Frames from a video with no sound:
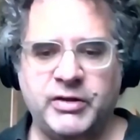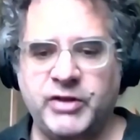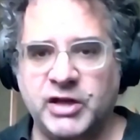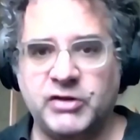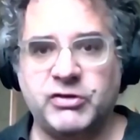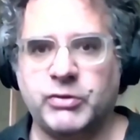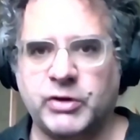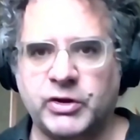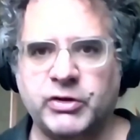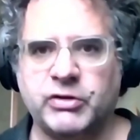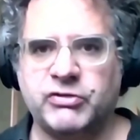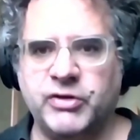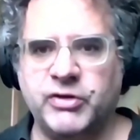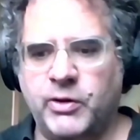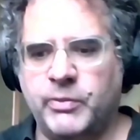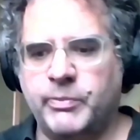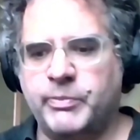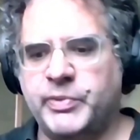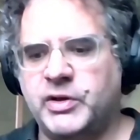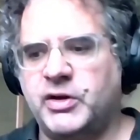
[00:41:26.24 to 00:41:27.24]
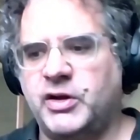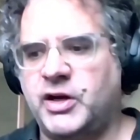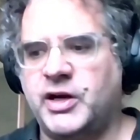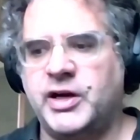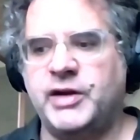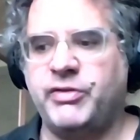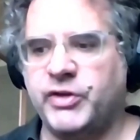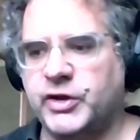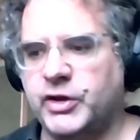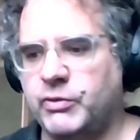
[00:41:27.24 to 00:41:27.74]
and they do a good job. But
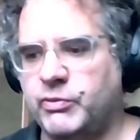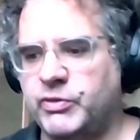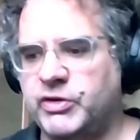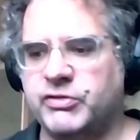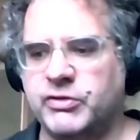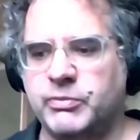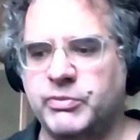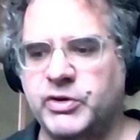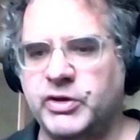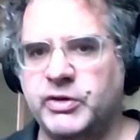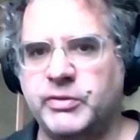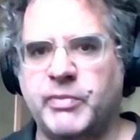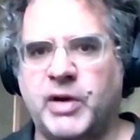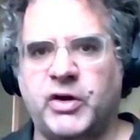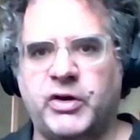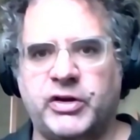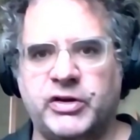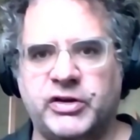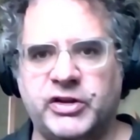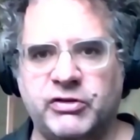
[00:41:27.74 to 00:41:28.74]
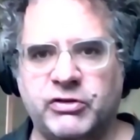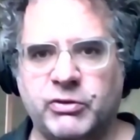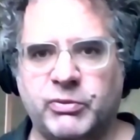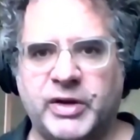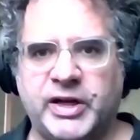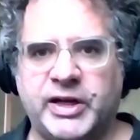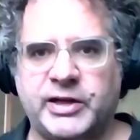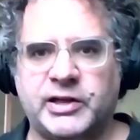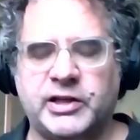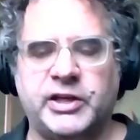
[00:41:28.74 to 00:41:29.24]
I think we should be marketing
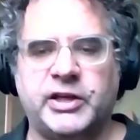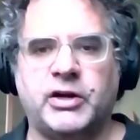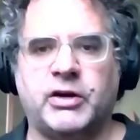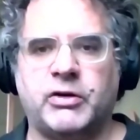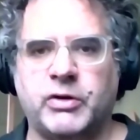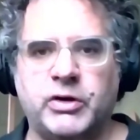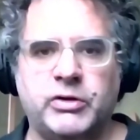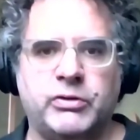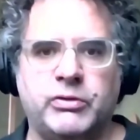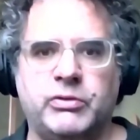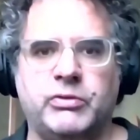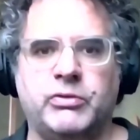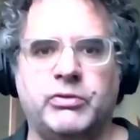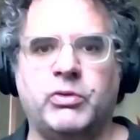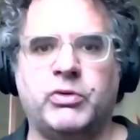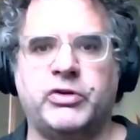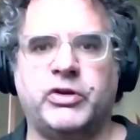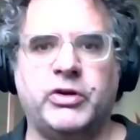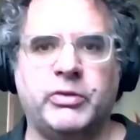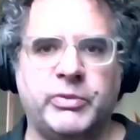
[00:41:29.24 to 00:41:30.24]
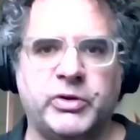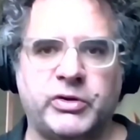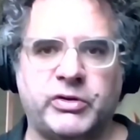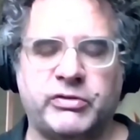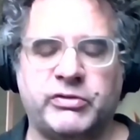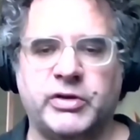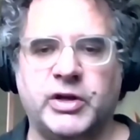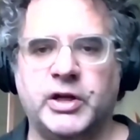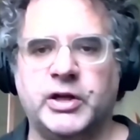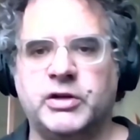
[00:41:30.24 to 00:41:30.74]
directly our own
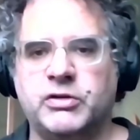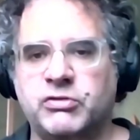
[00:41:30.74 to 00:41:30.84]
audiobooks